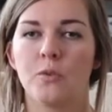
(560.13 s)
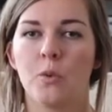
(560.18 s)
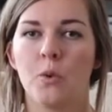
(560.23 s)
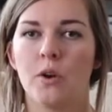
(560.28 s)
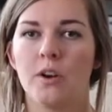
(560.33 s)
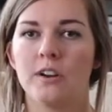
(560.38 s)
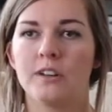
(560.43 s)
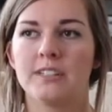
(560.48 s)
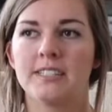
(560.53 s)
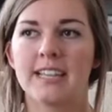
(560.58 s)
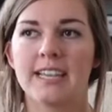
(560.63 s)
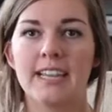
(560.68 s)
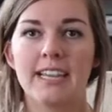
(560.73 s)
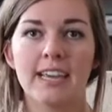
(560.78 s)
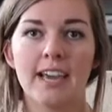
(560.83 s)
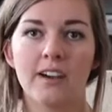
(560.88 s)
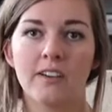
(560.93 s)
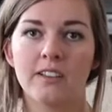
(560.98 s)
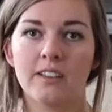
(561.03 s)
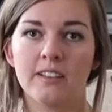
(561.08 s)
for date
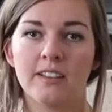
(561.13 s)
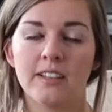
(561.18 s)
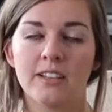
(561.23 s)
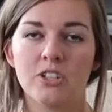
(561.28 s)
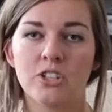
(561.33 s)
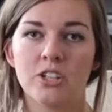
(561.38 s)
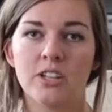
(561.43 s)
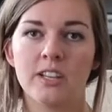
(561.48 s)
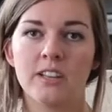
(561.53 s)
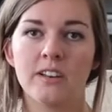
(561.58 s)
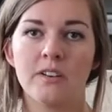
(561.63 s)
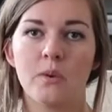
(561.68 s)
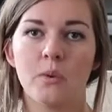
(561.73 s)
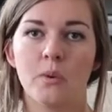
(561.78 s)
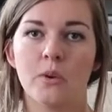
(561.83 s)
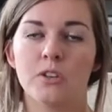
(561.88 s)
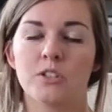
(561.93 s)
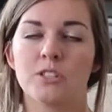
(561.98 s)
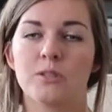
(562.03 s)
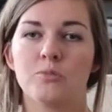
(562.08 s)
calculation
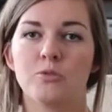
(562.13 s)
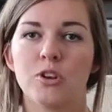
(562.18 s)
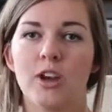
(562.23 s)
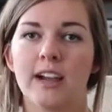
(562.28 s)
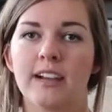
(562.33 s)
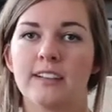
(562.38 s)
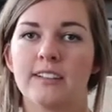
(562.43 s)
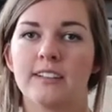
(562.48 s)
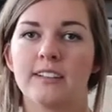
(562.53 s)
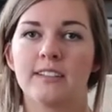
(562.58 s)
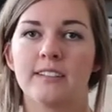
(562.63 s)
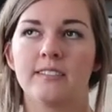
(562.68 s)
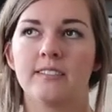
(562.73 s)
or subtract